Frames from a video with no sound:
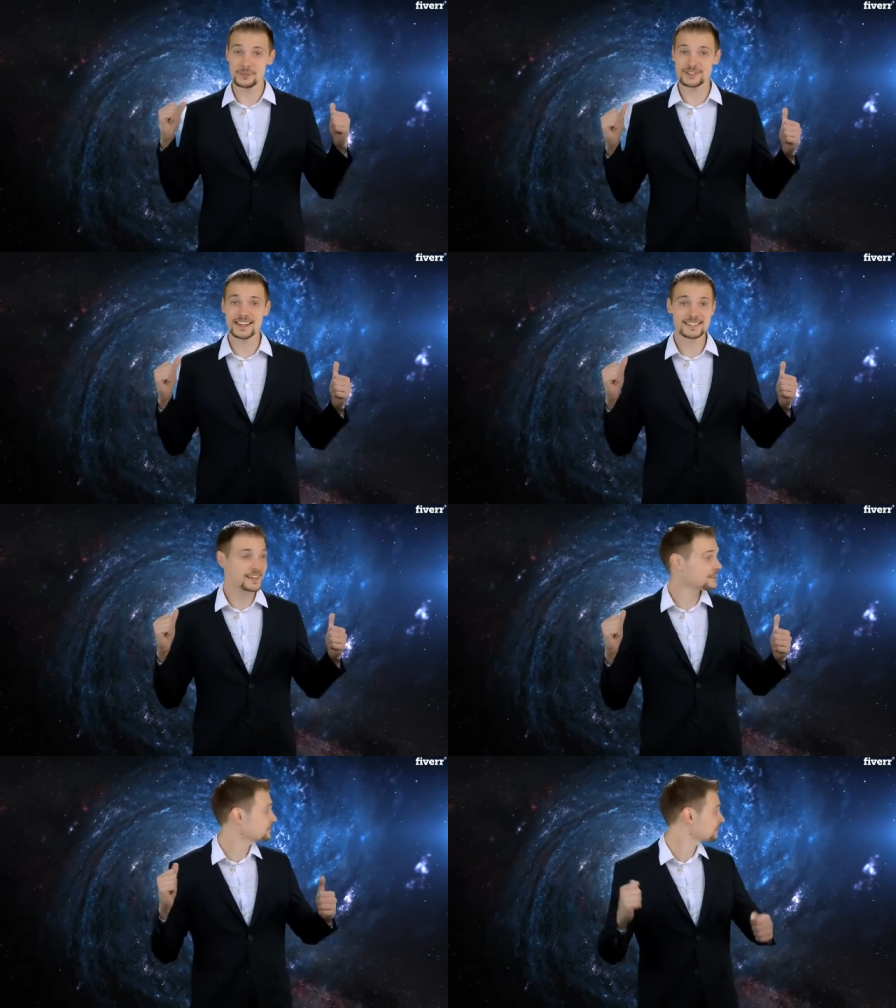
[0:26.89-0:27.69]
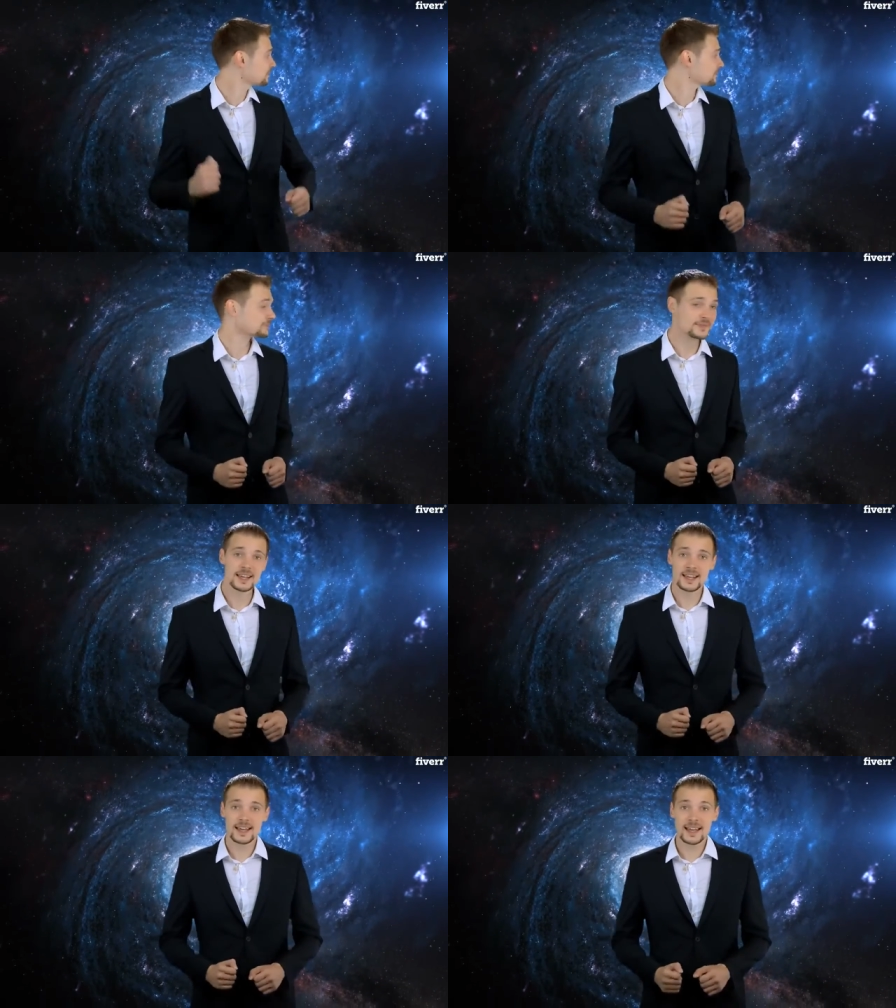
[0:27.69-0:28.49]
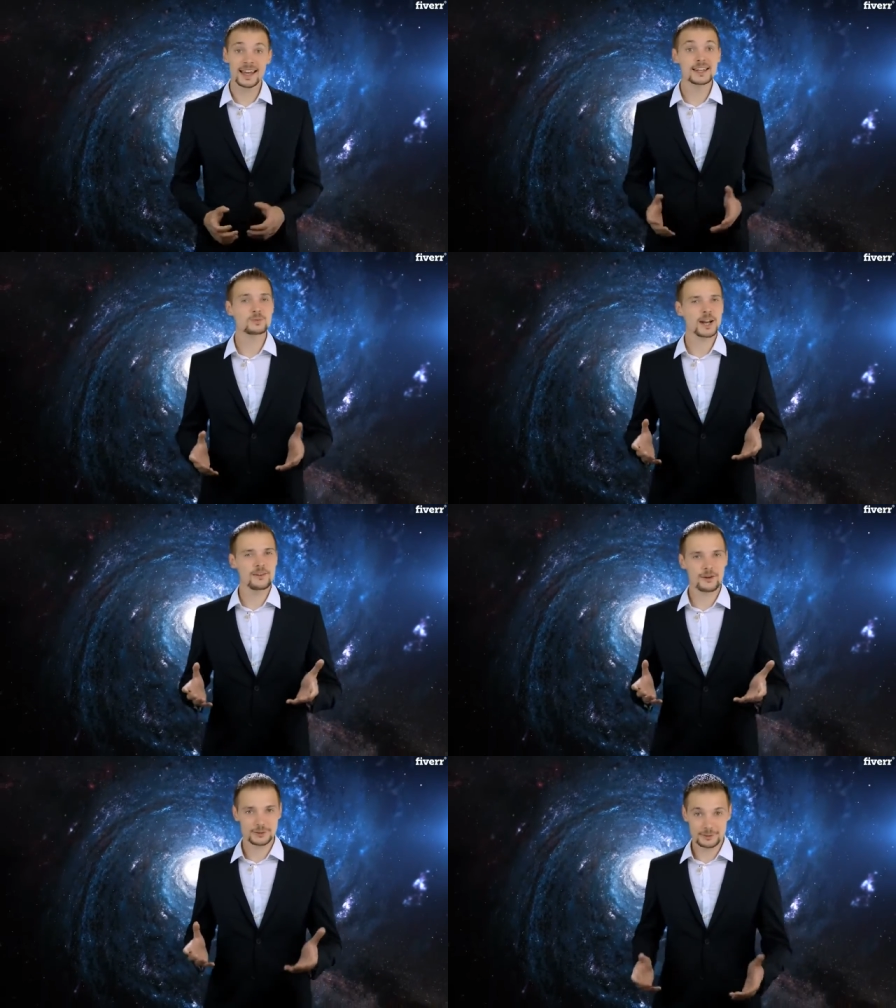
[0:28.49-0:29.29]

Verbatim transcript: the presenter, and one of our